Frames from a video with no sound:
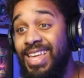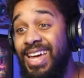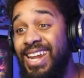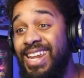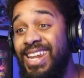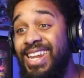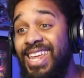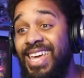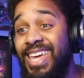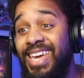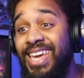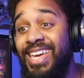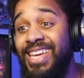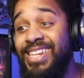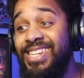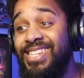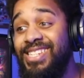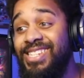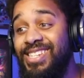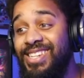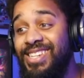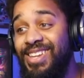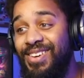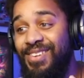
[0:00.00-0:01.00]
that it
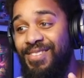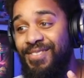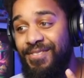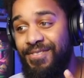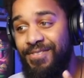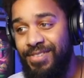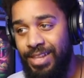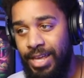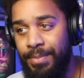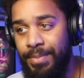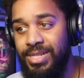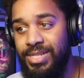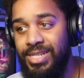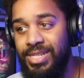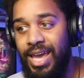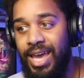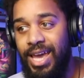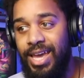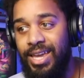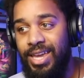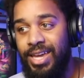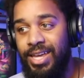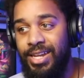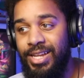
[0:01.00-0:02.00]
hits flame
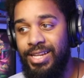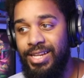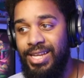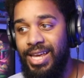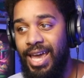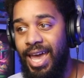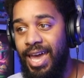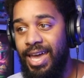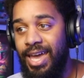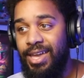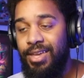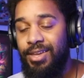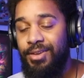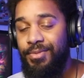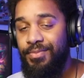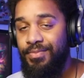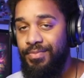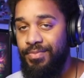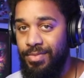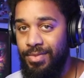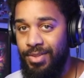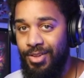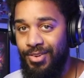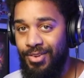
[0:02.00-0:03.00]
attack and attack
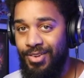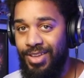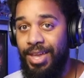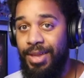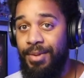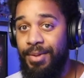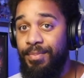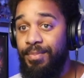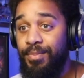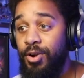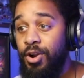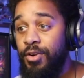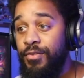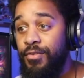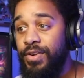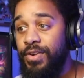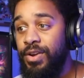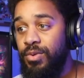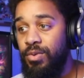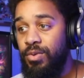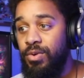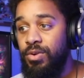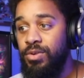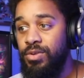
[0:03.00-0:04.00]
okay
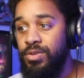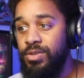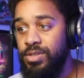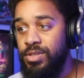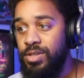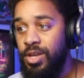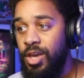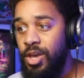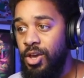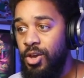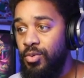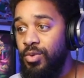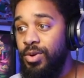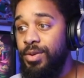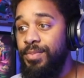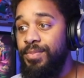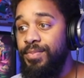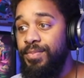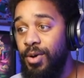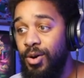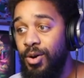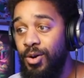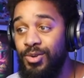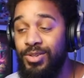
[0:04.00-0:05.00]
perfect rolls
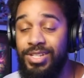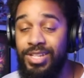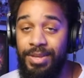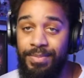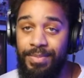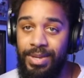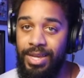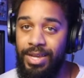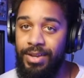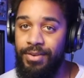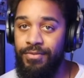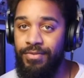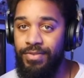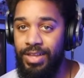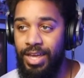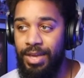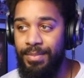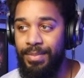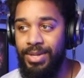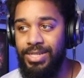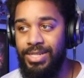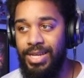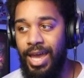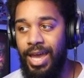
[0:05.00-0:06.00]
would mostly be in
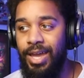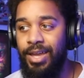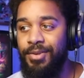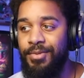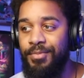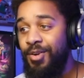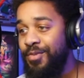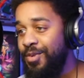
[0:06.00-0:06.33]
flame attack.